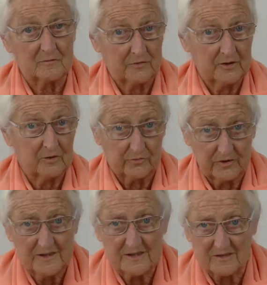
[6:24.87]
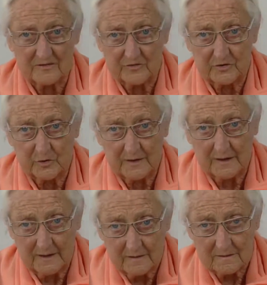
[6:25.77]
real reason for
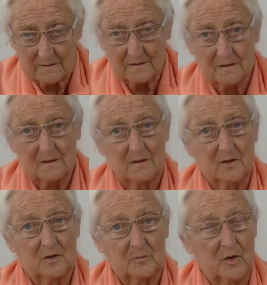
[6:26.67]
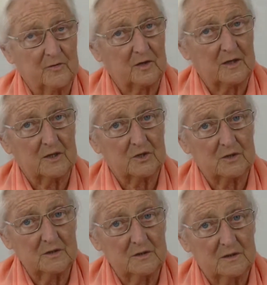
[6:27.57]
doing it,
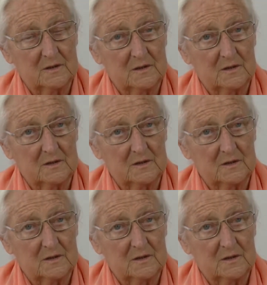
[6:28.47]
provocation,